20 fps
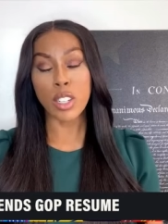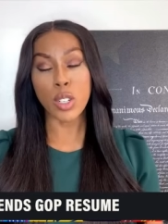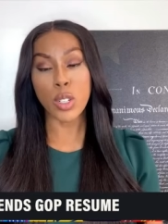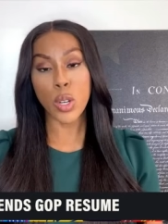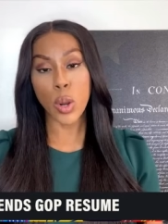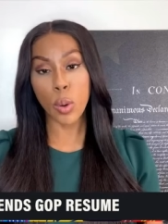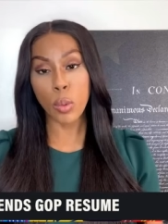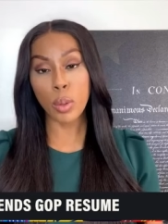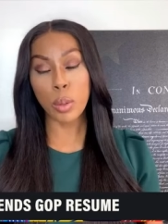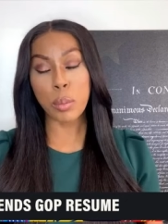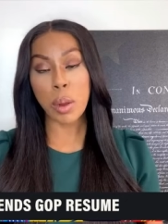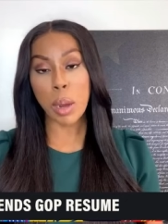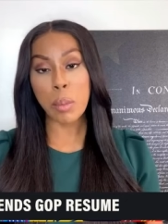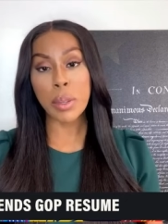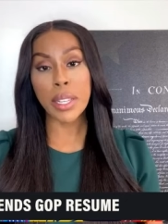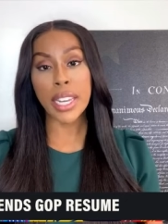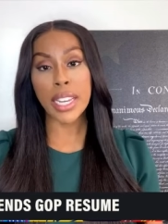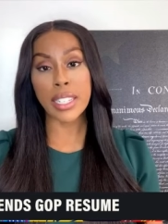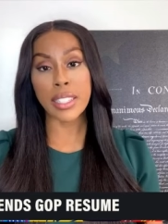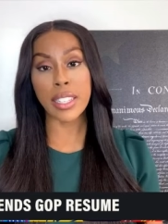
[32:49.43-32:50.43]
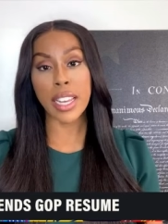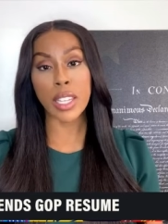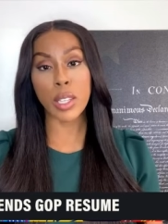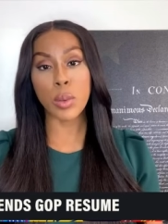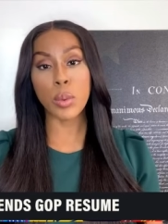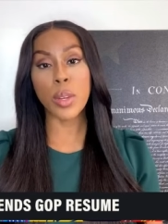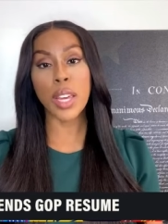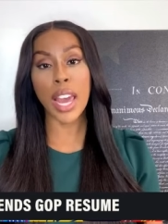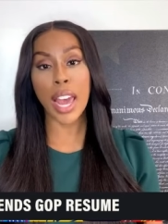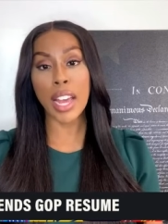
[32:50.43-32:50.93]
to show republicans that
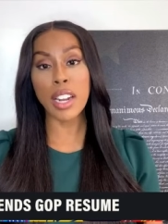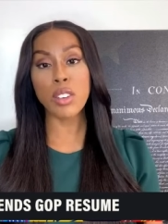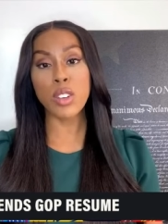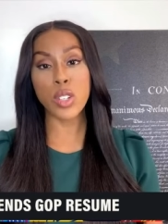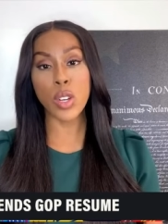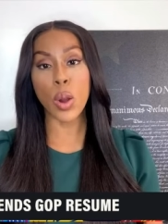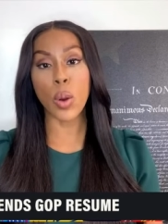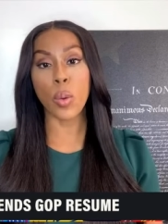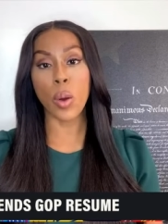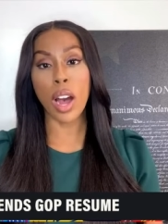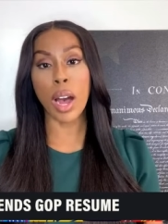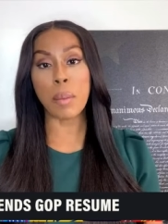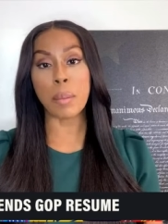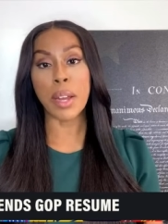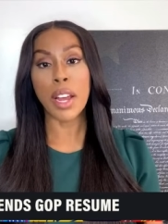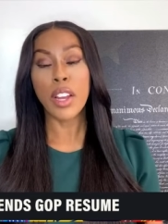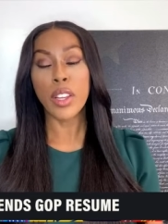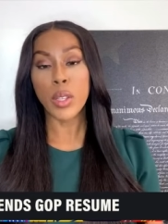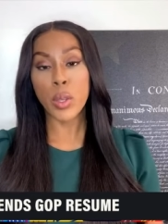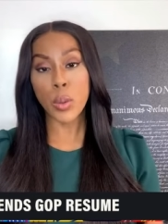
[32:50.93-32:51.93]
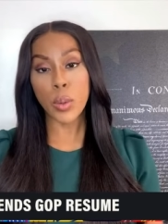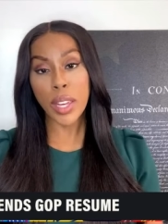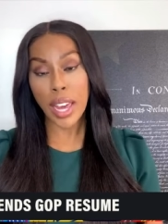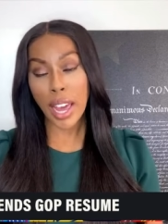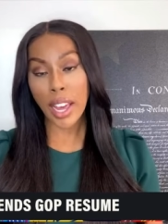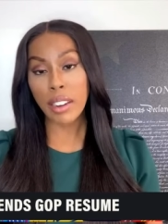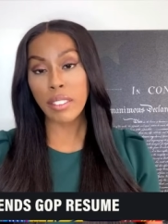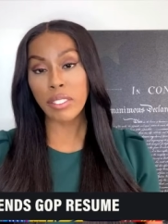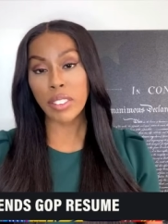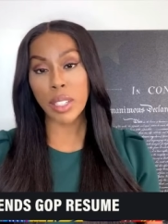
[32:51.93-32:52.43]
you can show up you
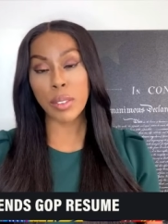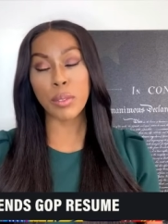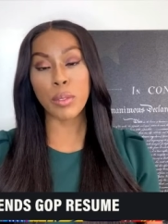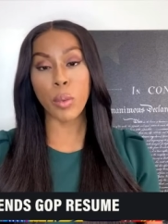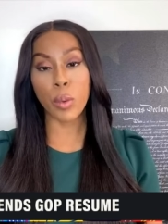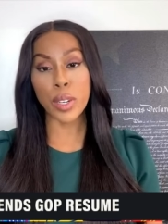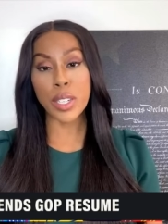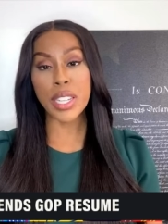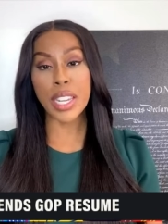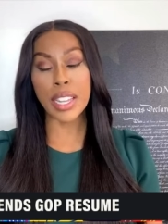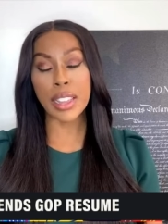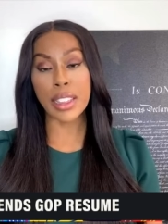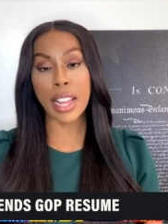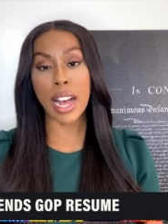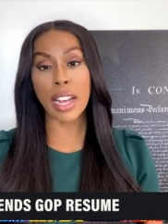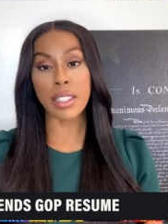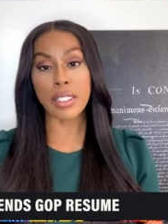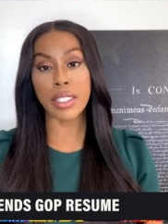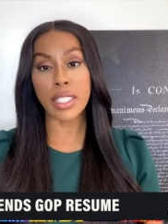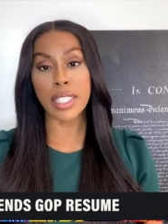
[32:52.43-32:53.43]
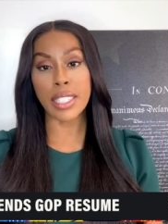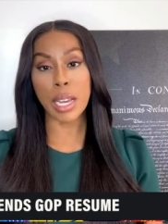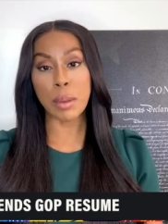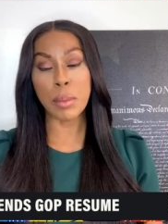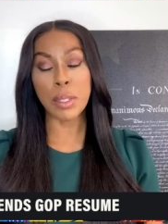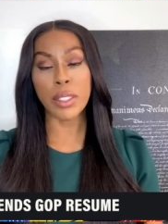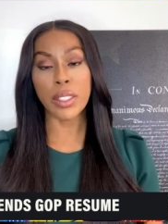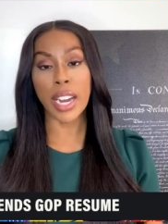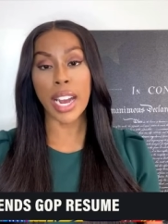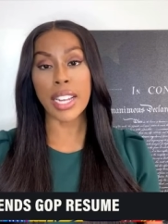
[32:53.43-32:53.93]
can flip 14,000
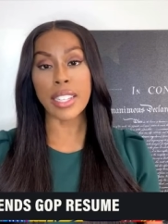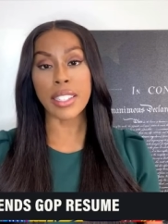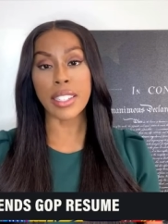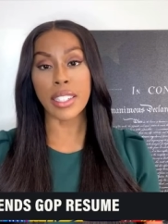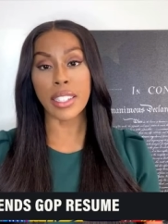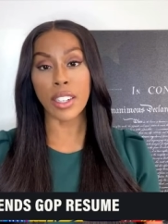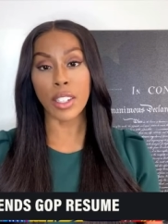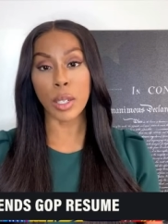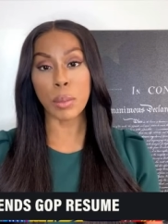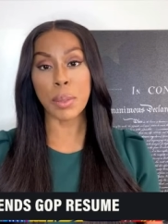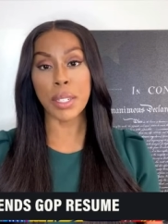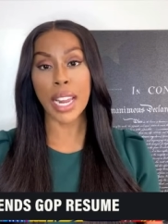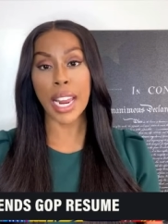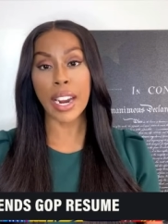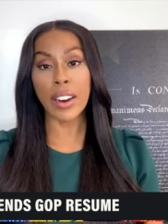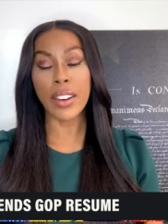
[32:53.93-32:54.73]
democrats in an urban